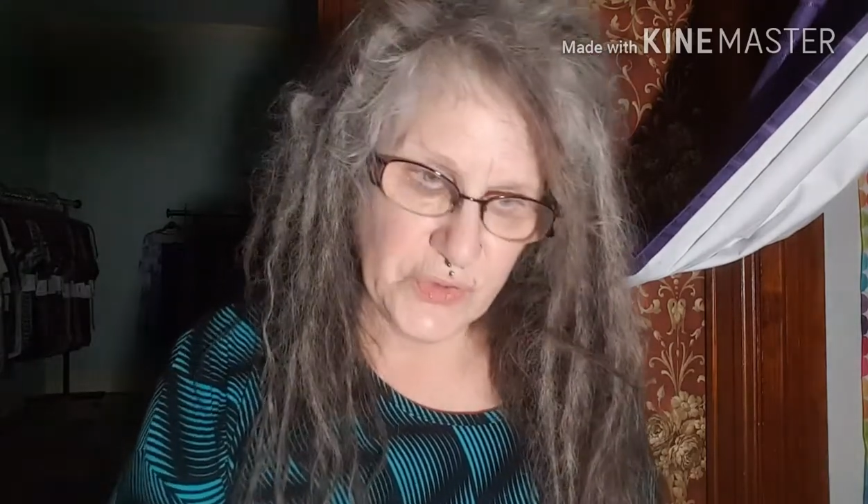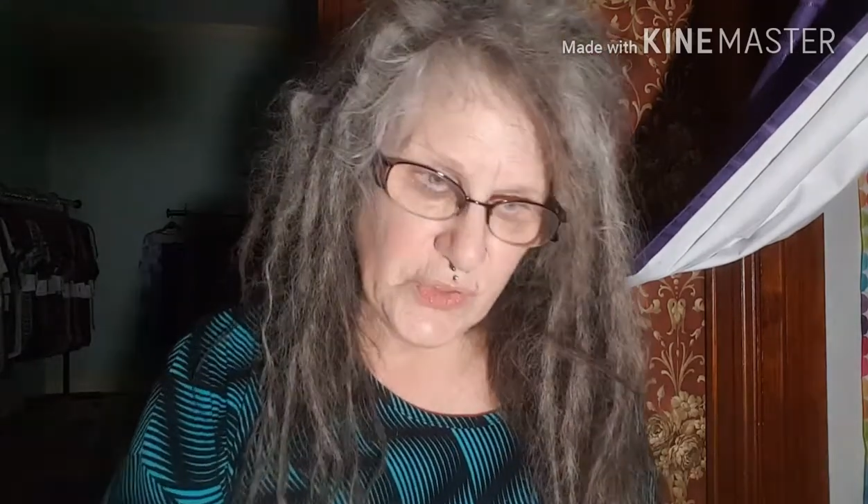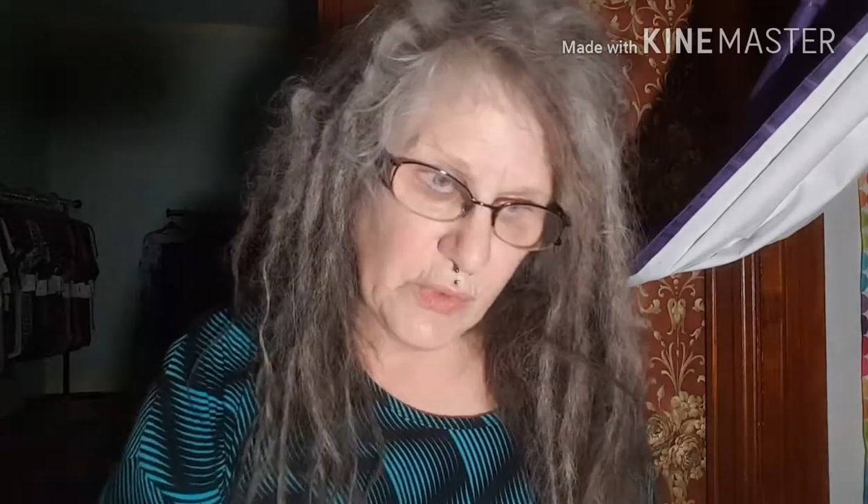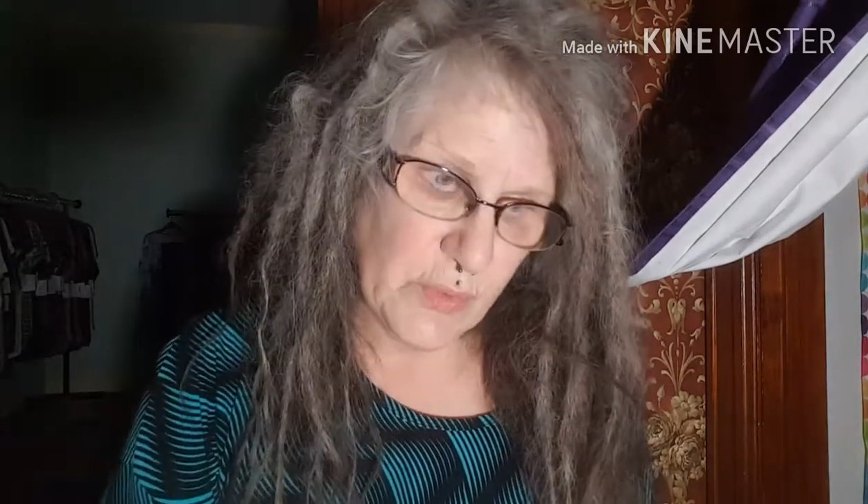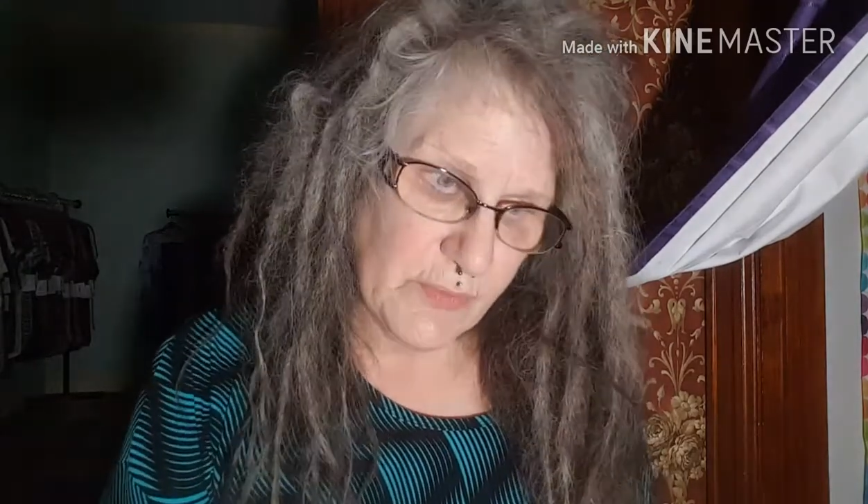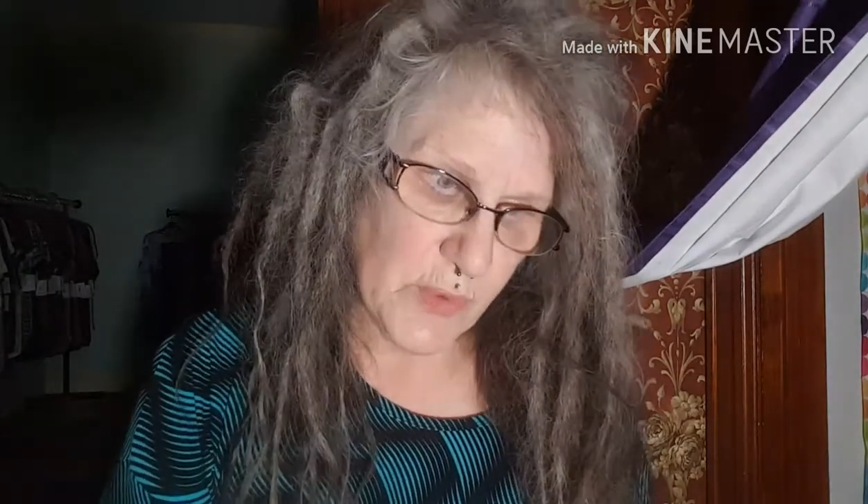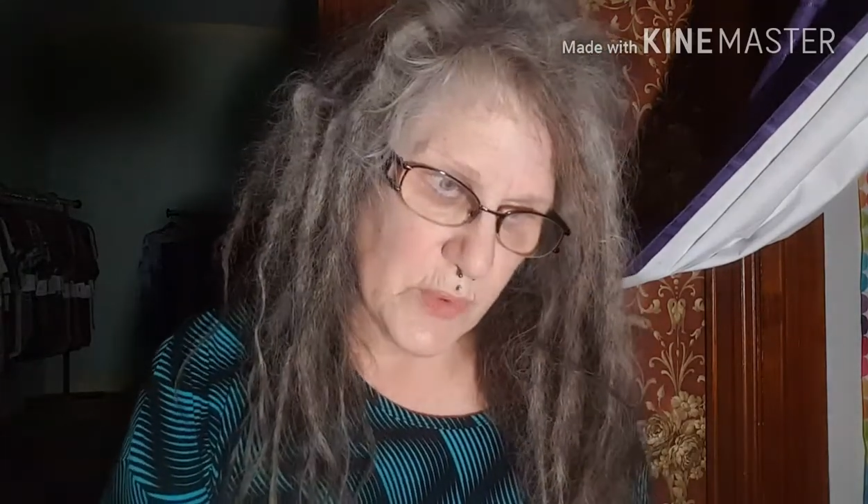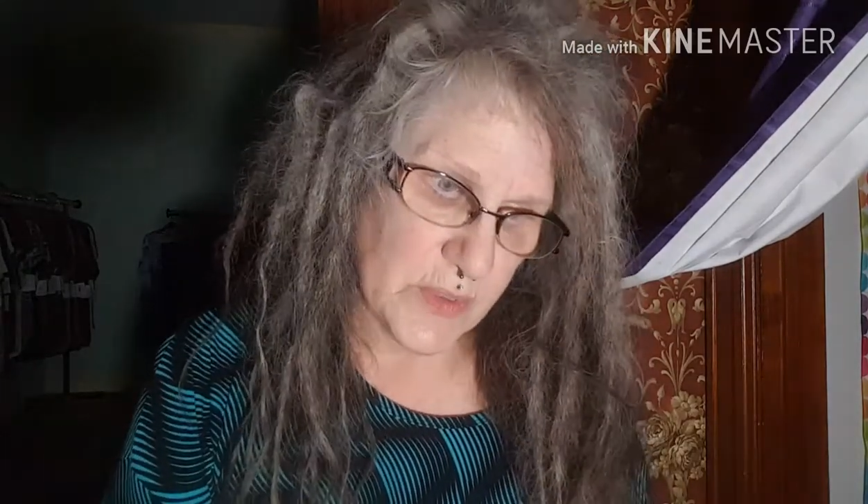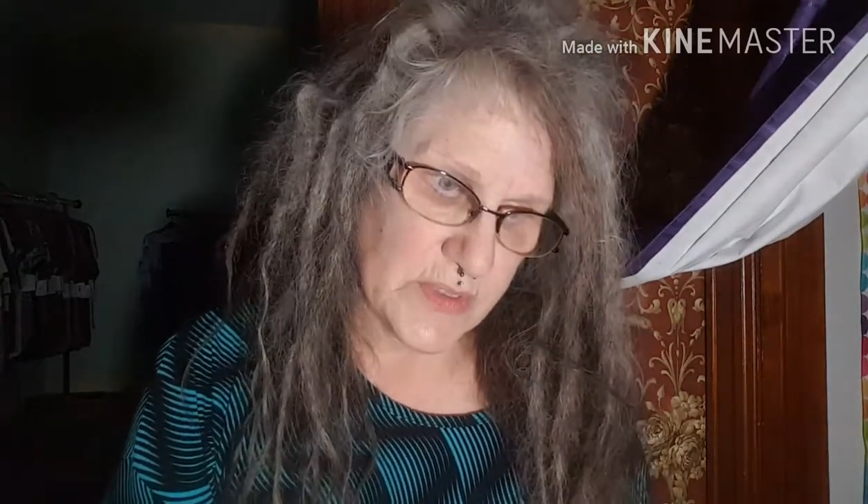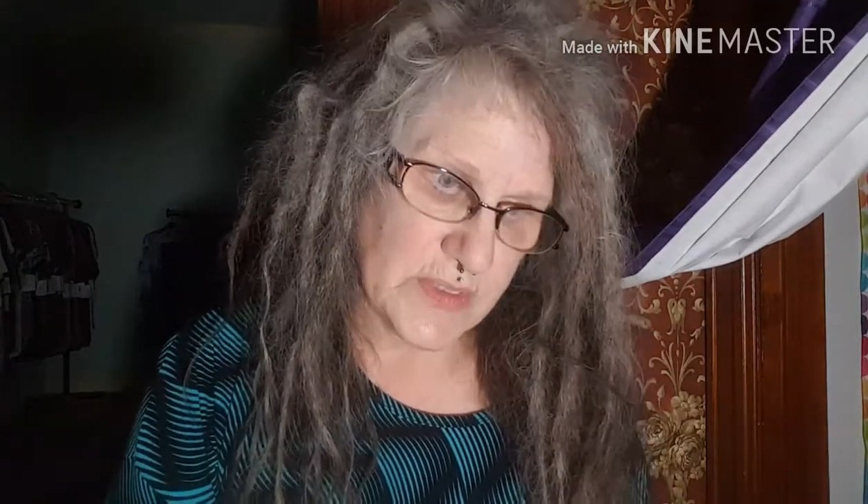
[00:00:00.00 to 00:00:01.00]
So, of
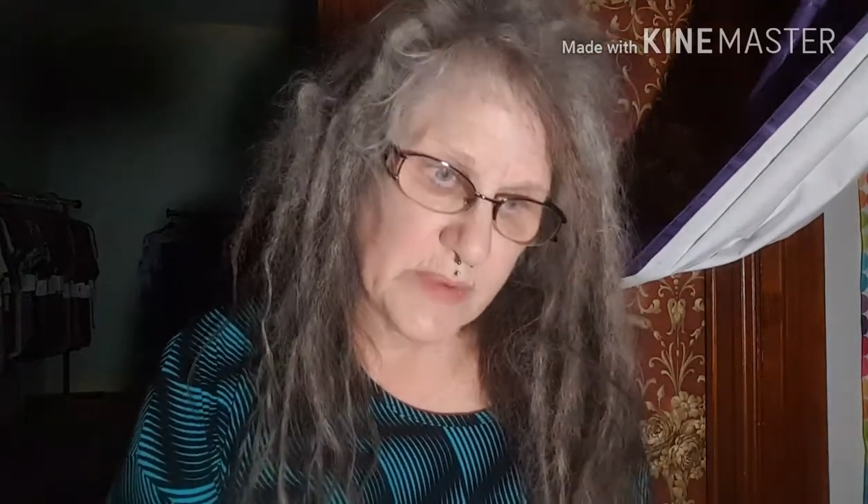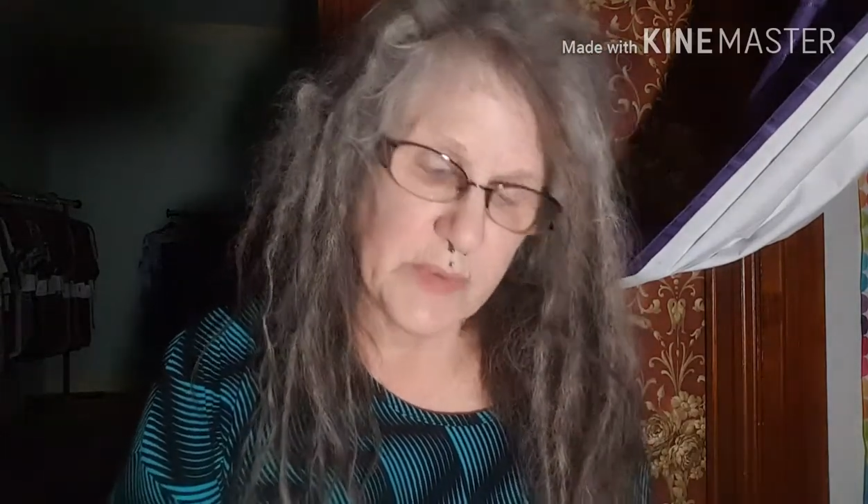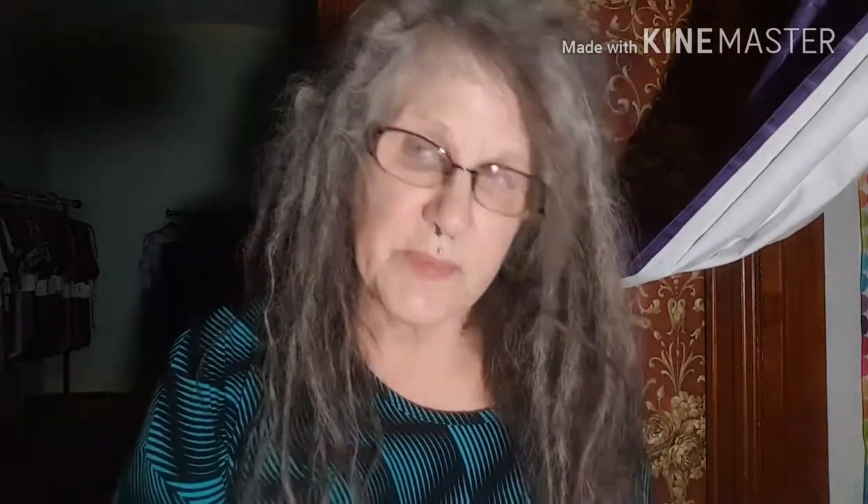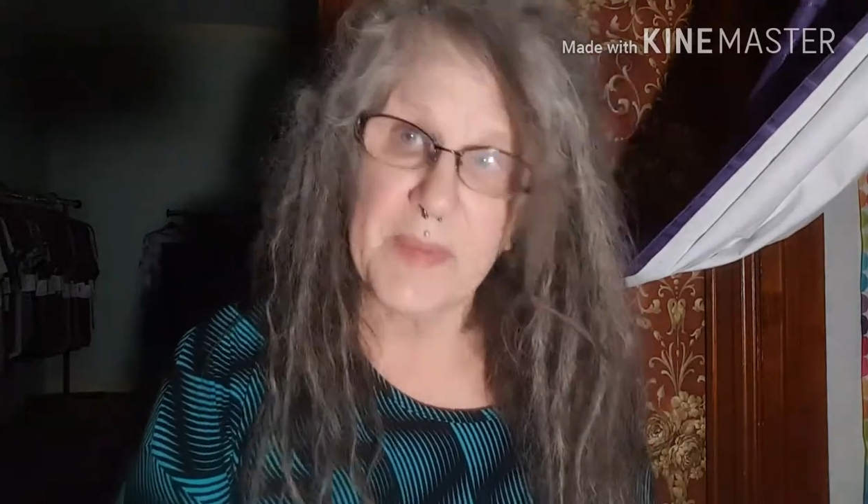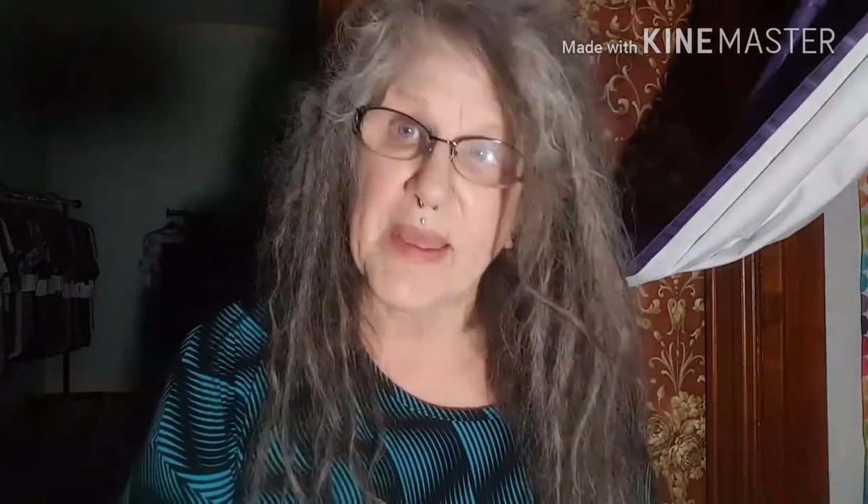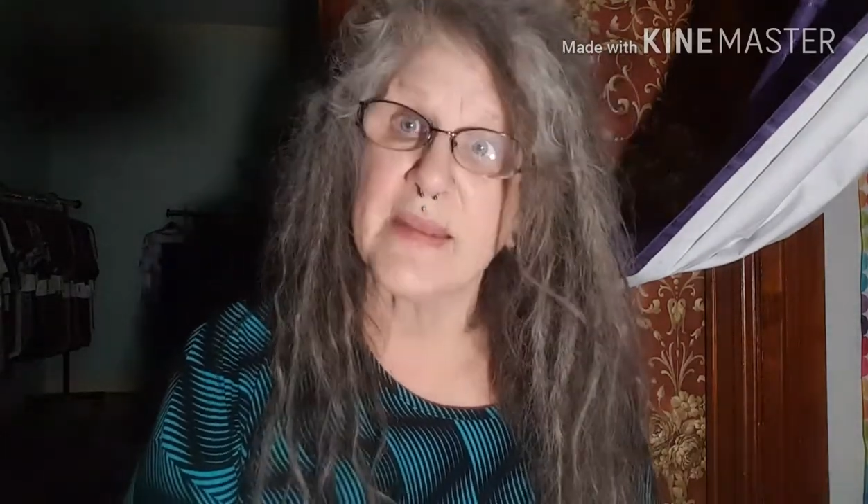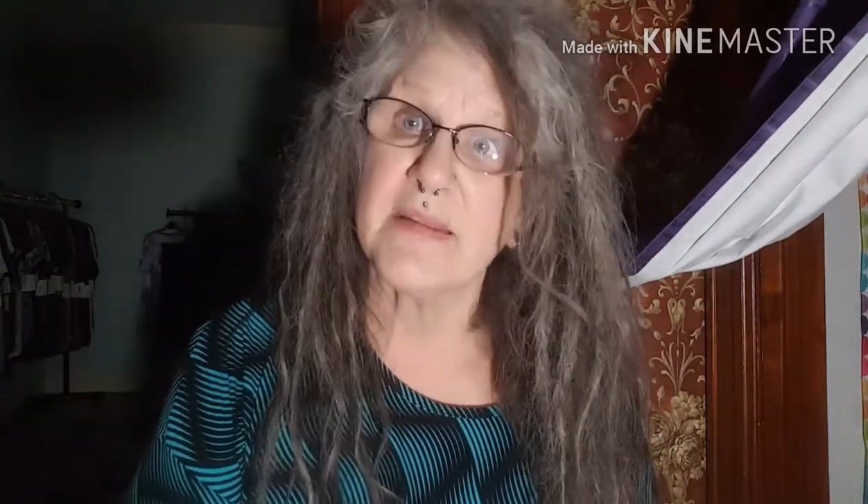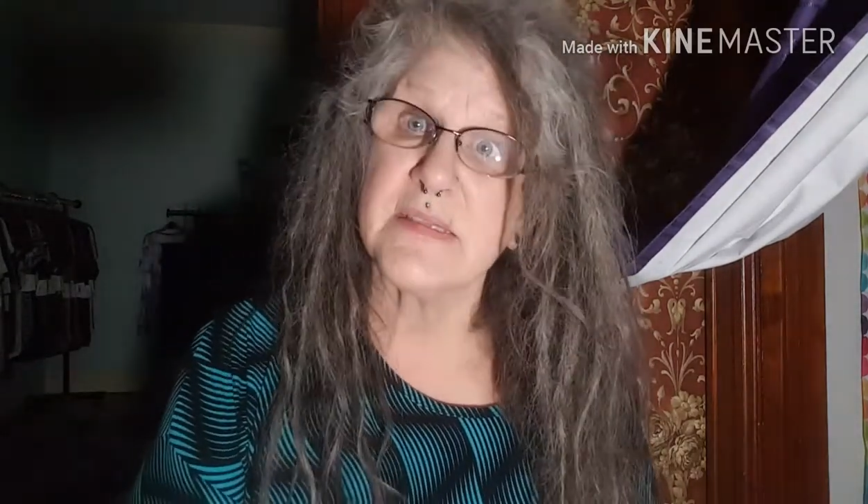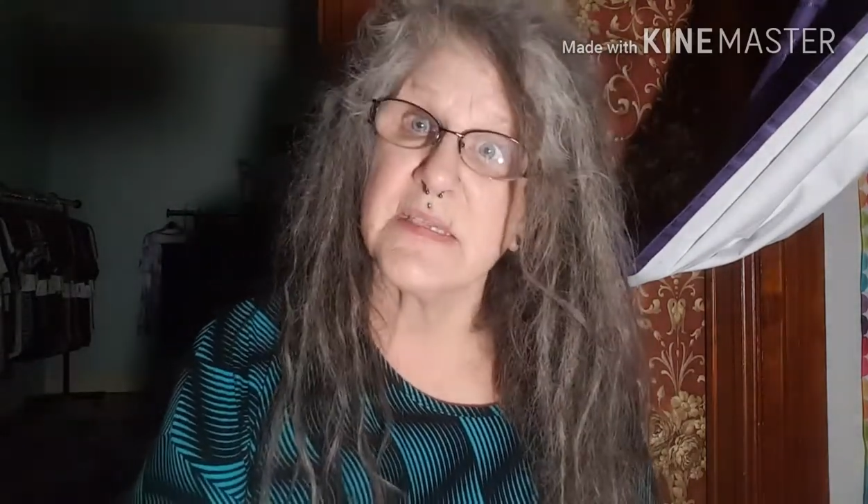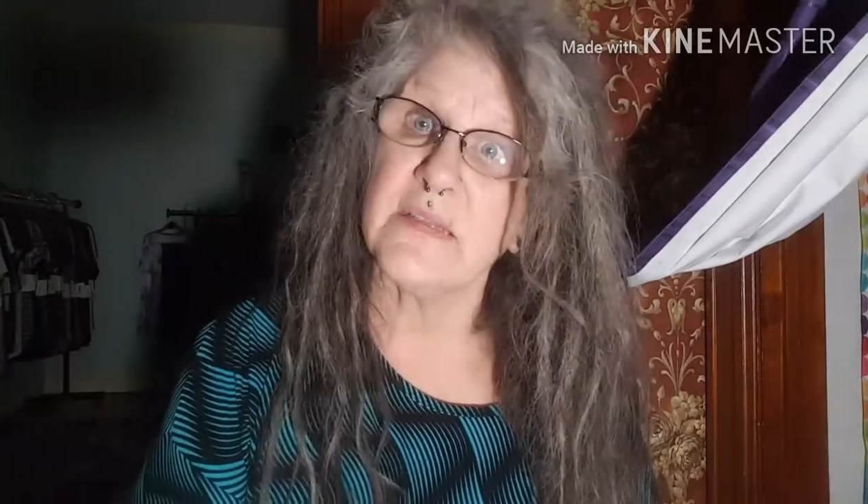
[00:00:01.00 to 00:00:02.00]
course, I wrote back
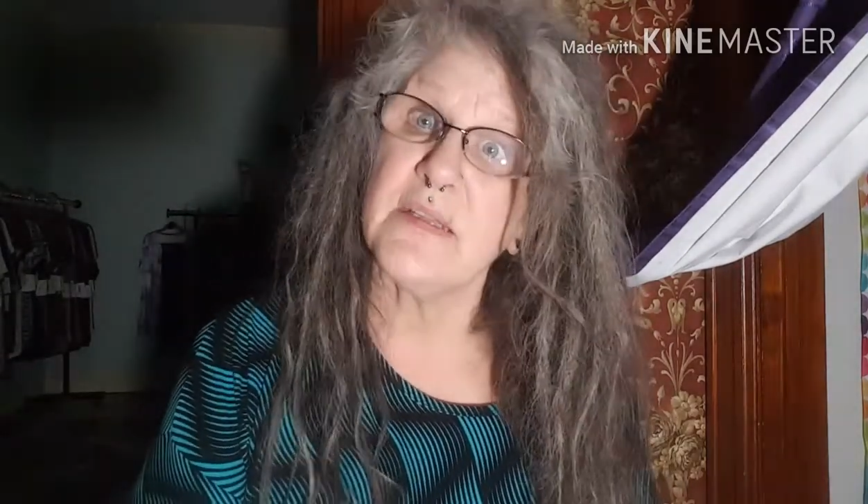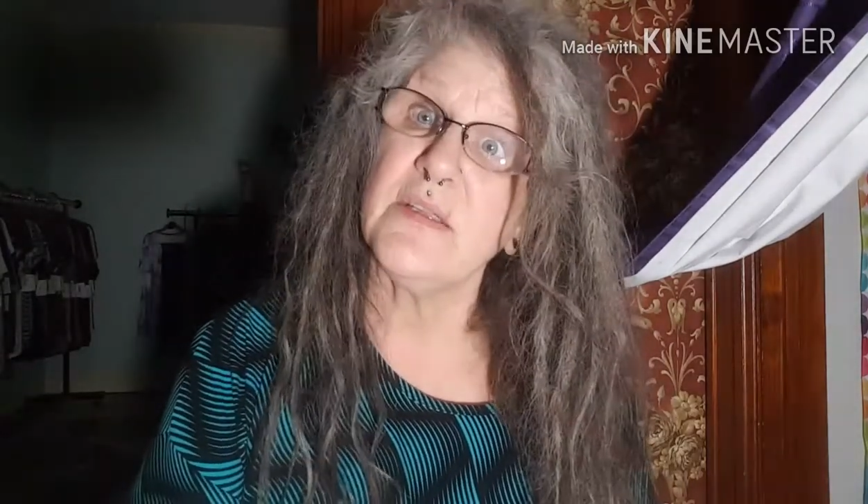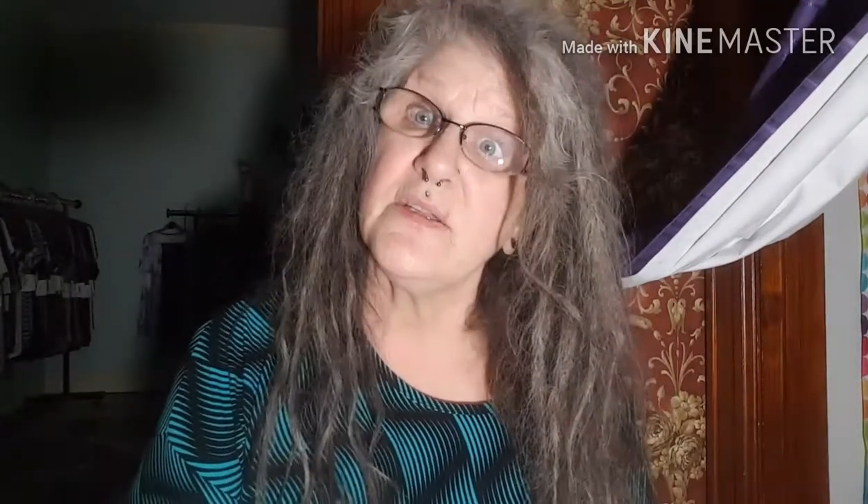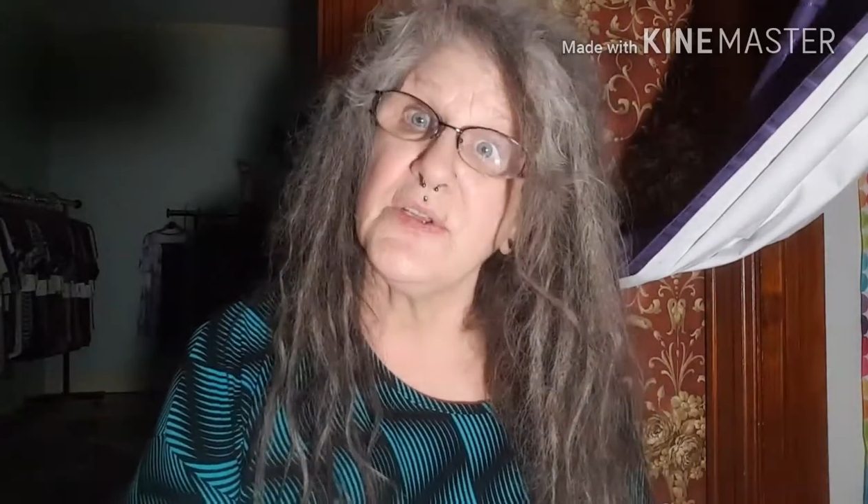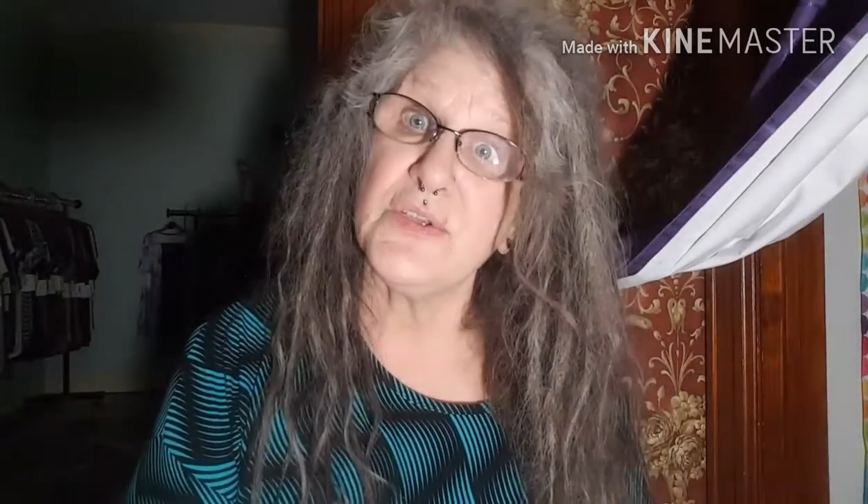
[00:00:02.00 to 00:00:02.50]
and said that you need